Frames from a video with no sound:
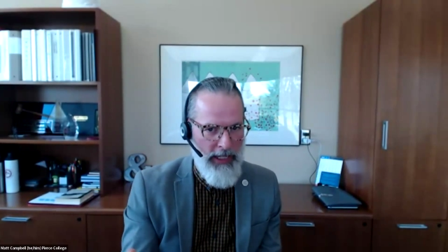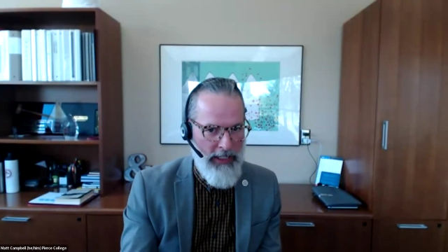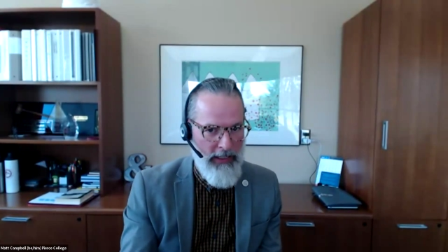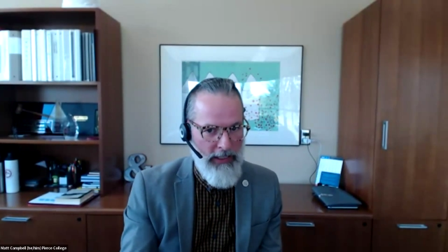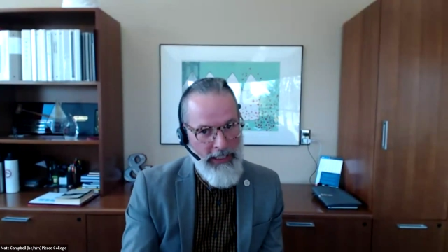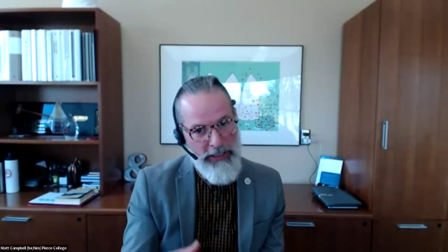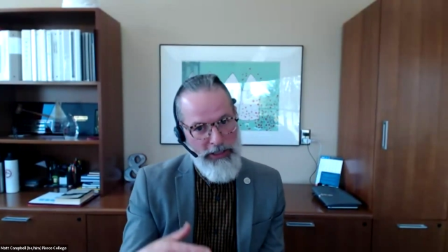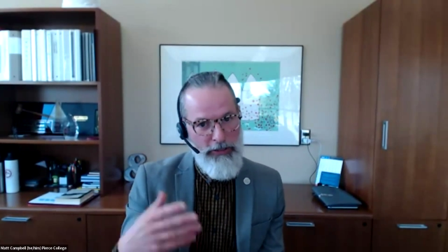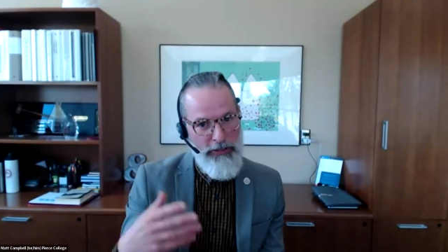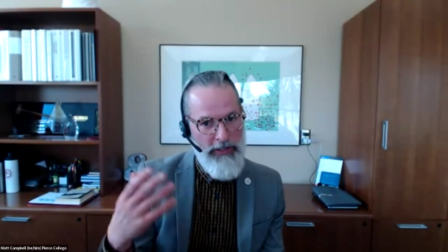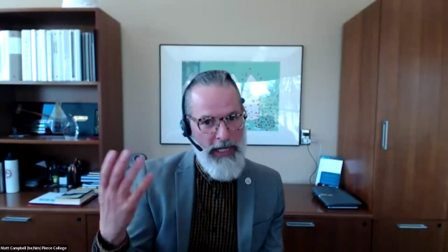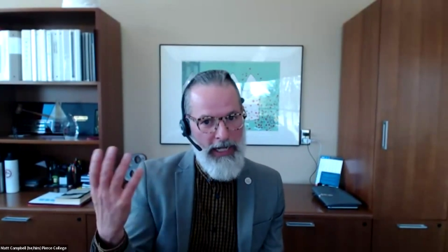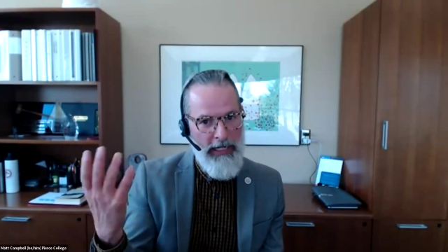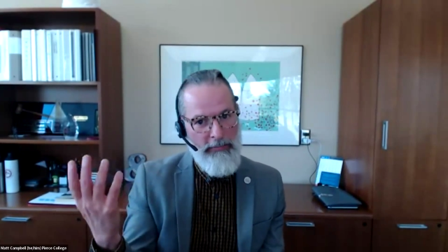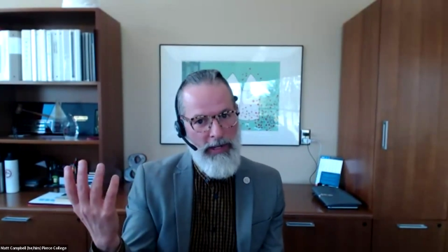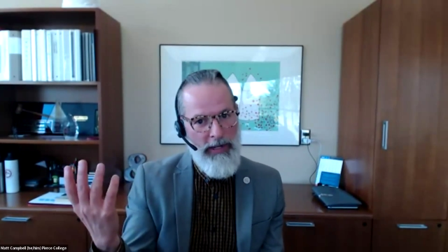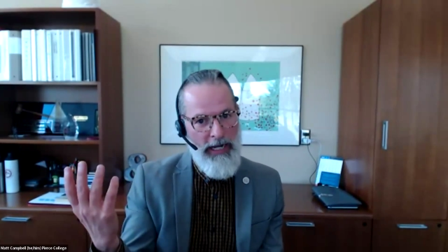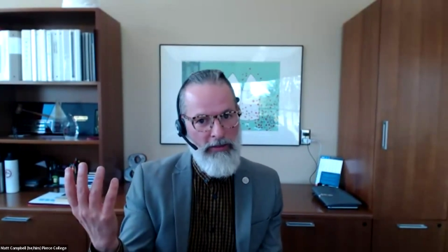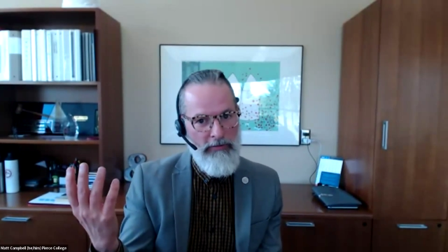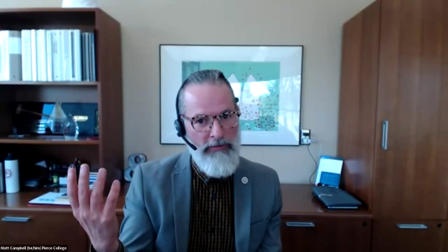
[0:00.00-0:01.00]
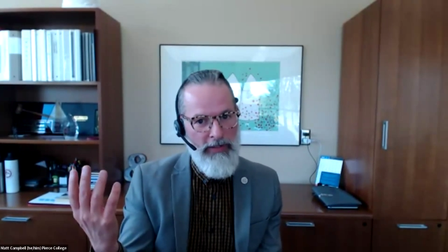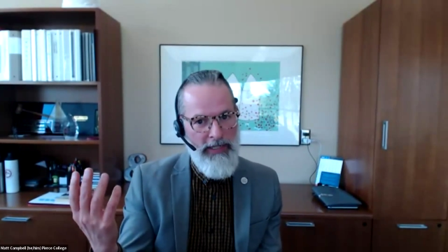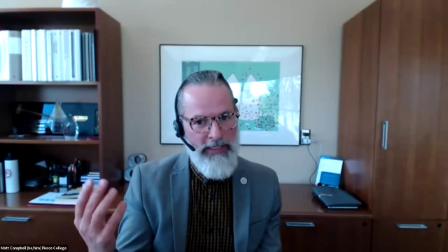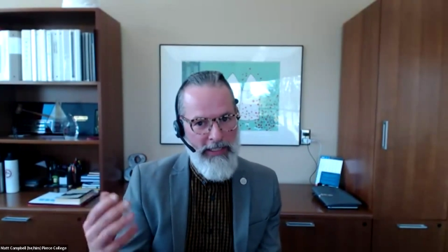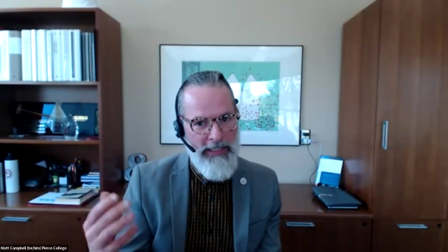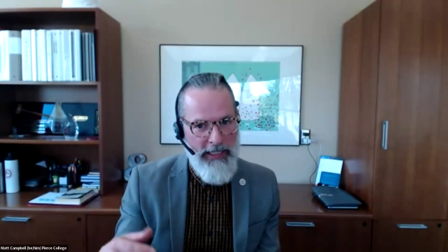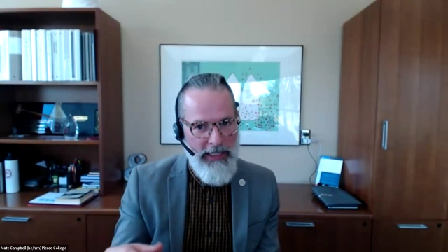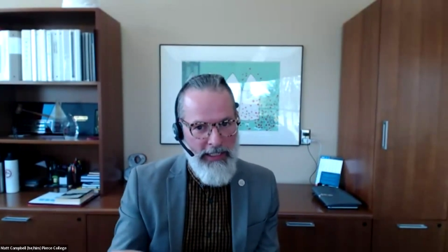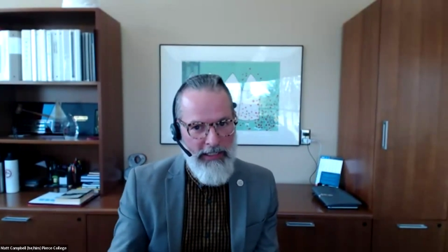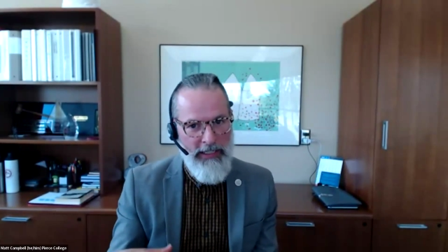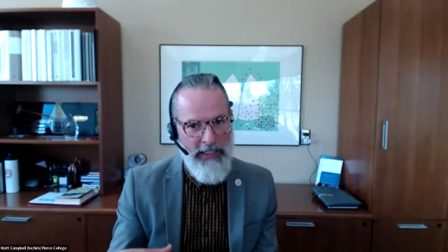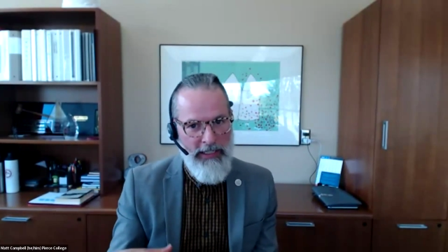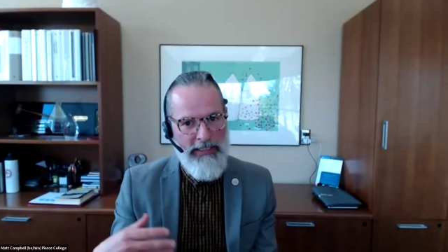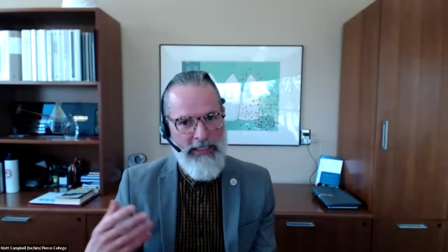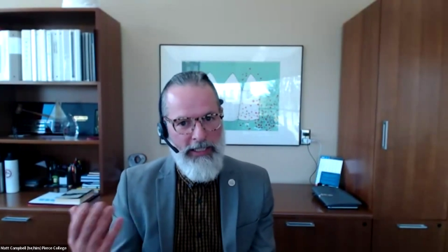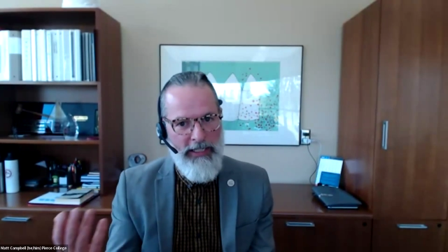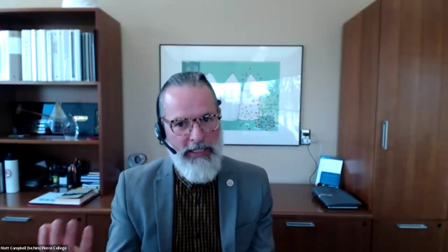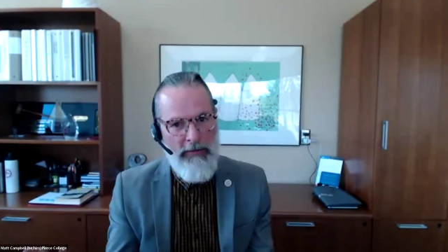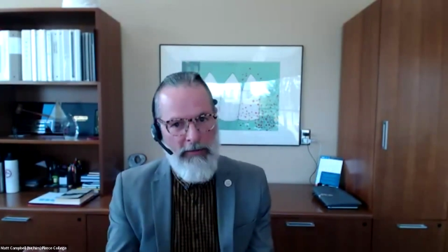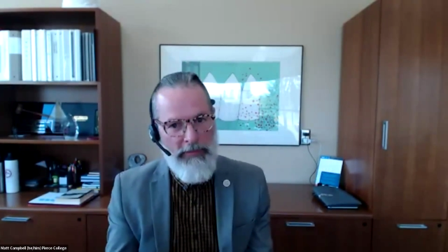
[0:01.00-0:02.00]
Like, let's do Guided Pathways and then
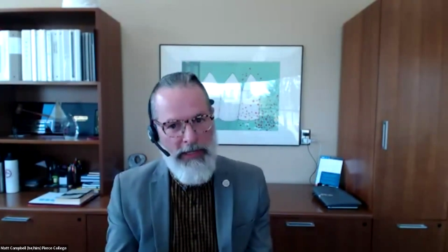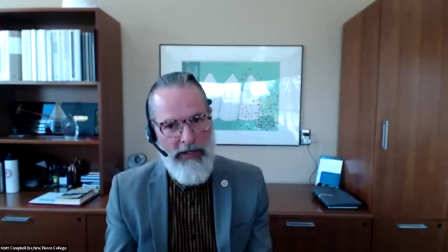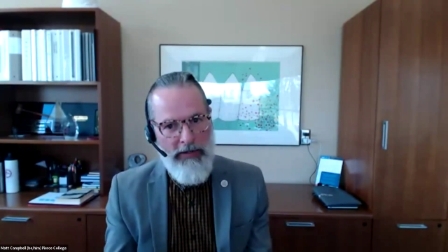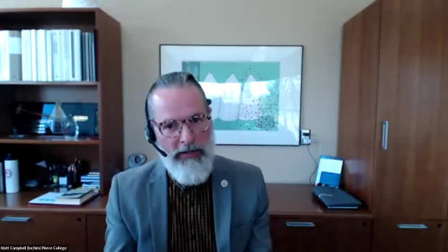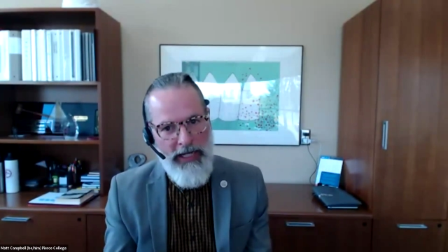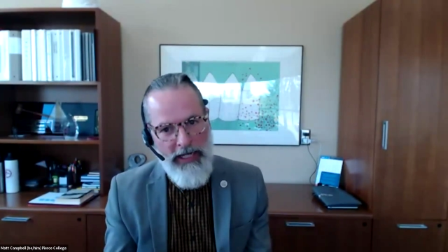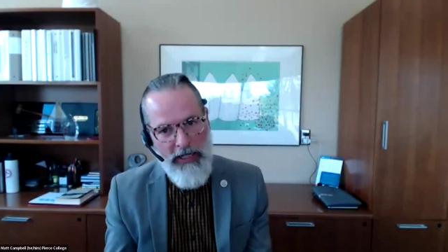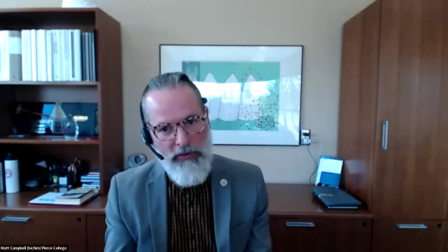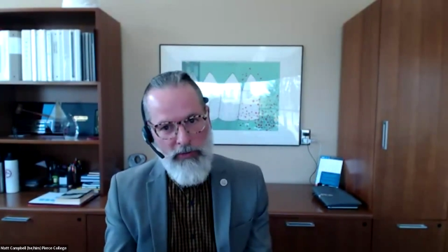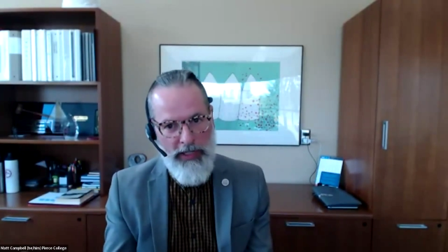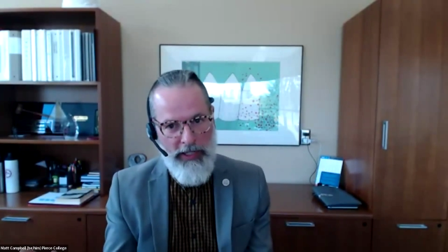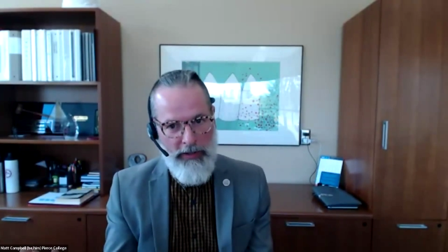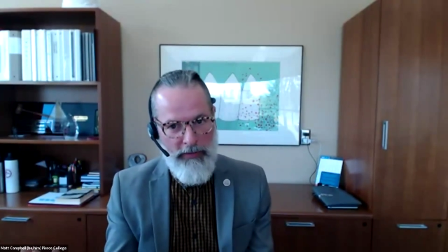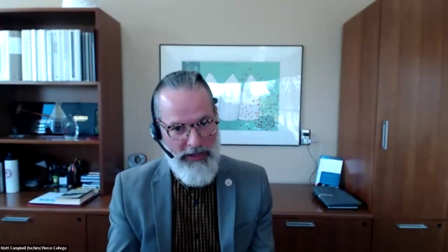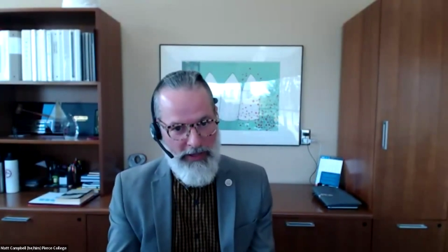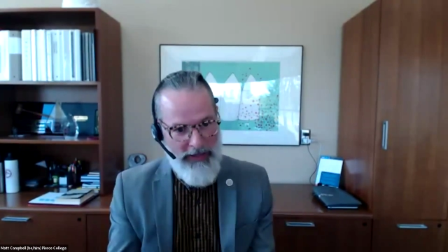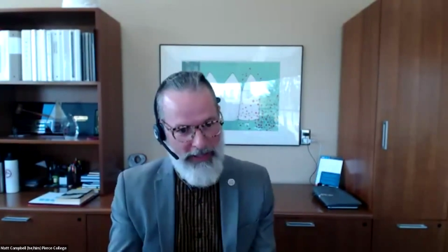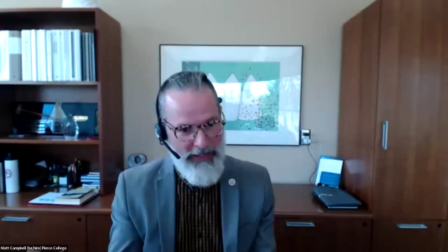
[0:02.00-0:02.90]
let's think about equity